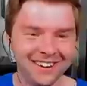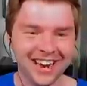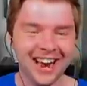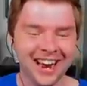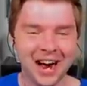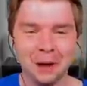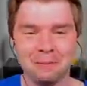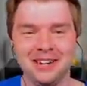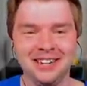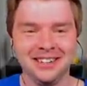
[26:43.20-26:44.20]
Okay,
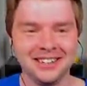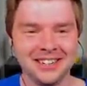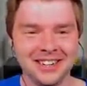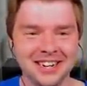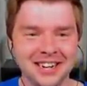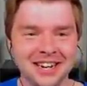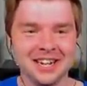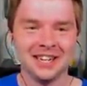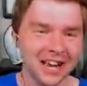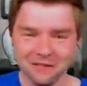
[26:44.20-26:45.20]
Appa.
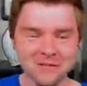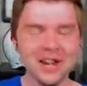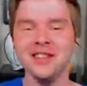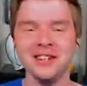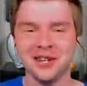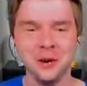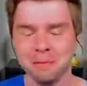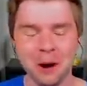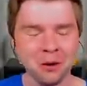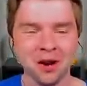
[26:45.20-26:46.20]
Give me the two
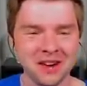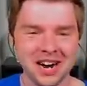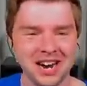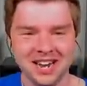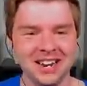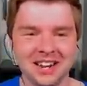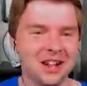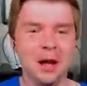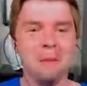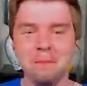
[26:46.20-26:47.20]

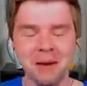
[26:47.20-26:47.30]
Pokemon.